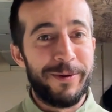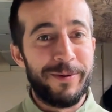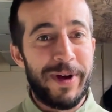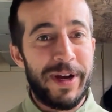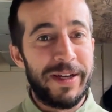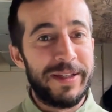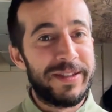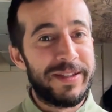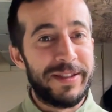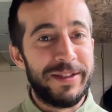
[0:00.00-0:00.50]

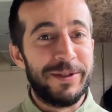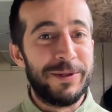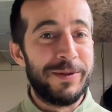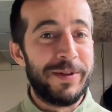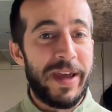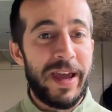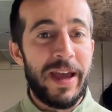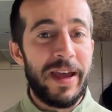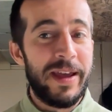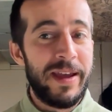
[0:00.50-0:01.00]
wise to do
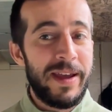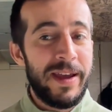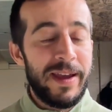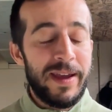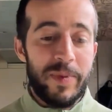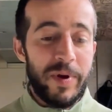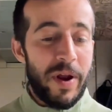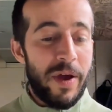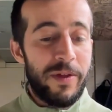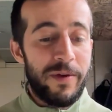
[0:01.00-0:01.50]
that.
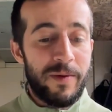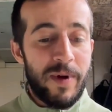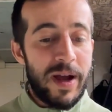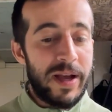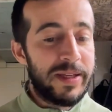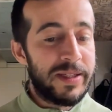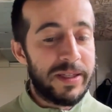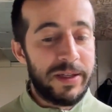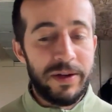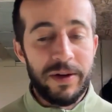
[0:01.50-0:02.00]
But
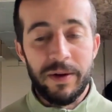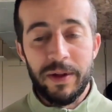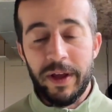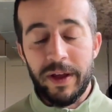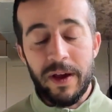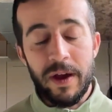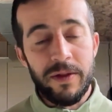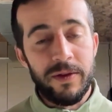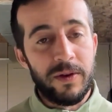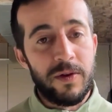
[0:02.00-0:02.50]
otherwise,
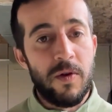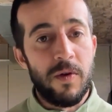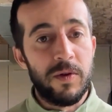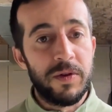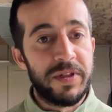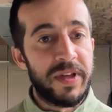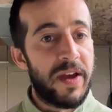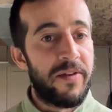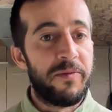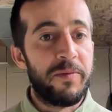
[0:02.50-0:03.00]
like other
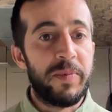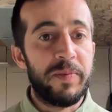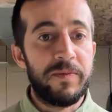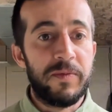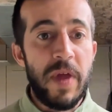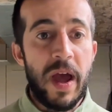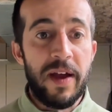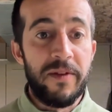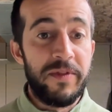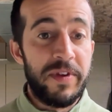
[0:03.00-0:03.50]
colds,
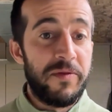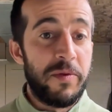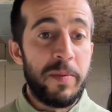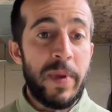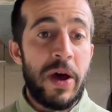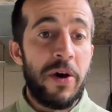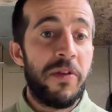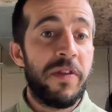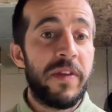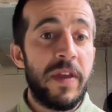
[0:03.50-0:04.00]
I've even
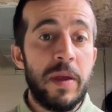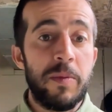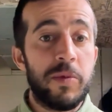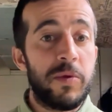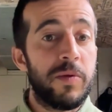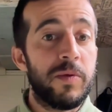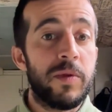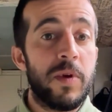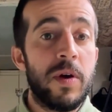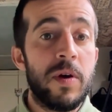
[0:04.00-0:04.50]
mouth taped
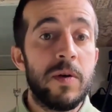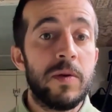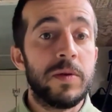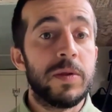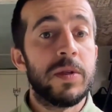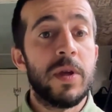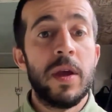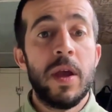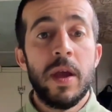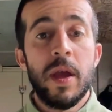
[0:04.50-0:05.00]
through
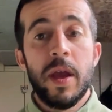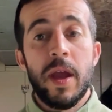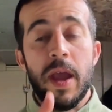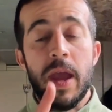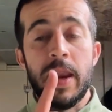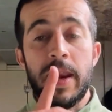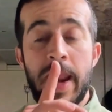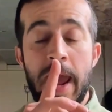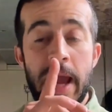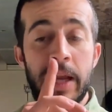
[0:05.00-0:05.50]
those,
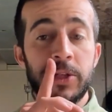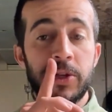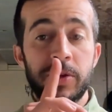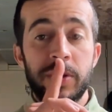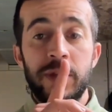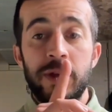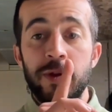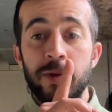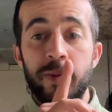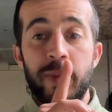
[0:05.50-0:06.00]
and
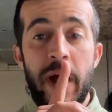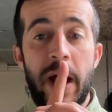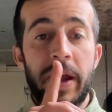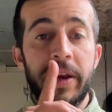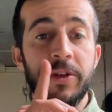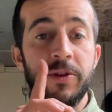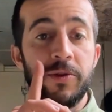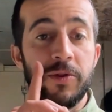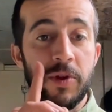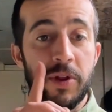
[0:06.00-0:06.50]
naturally your
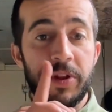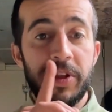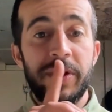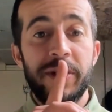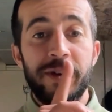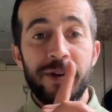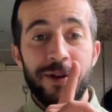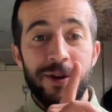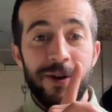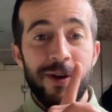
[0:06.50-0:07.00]
body will
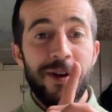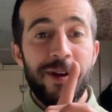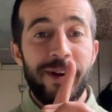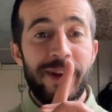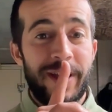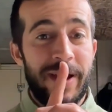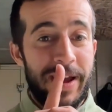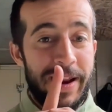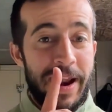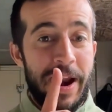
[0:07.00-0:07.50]
clear
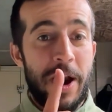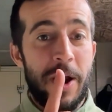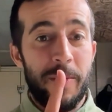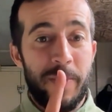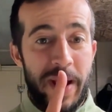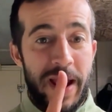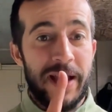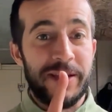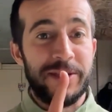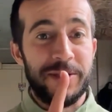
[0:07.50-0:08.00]
an air
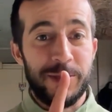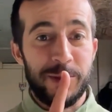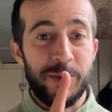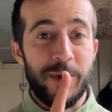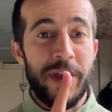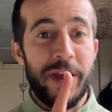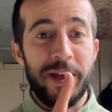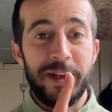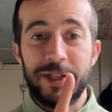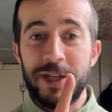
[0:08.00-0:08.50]

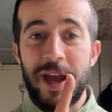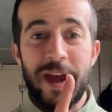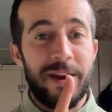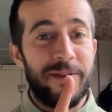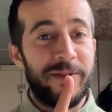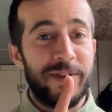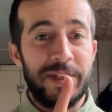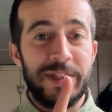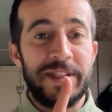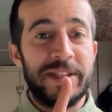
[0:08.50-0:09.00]
passageway. It's kind
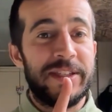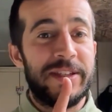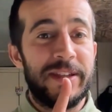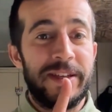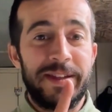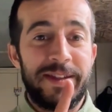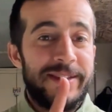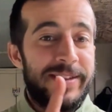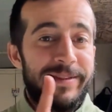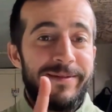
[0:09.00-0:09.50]
of
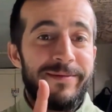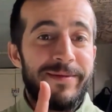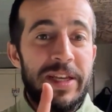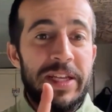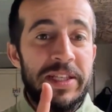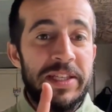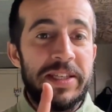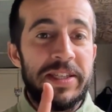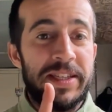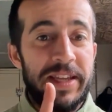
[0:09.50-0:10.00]
it's
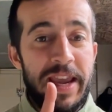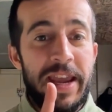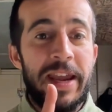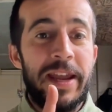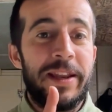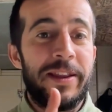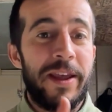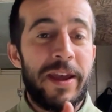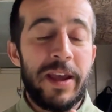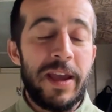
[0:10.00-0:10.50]

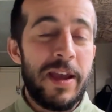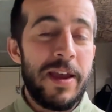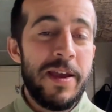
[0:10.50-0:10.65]
insane. Like